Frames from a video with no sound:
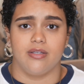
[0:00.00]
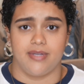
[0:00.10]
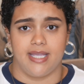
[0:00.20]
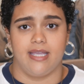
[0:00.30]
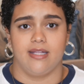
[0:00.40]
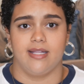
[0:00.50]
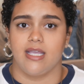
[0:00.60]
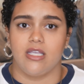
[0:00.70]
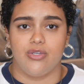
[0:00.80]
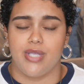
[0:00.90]
Okay,
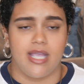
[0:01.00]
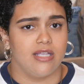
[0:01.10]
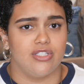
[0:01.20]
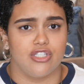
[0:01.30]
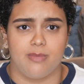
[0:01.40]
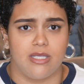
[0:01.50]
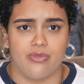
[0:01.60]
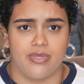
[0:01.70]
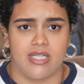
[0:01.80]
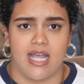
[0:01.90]
like, you can't just be
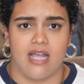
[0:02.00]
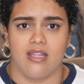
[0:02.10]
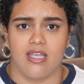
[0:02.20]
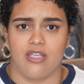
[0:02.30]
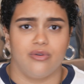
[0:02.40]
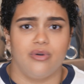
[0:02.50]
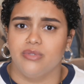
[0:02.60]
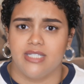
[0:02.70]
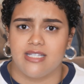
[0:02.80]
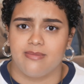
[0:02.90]
doing that. Like, you don't own this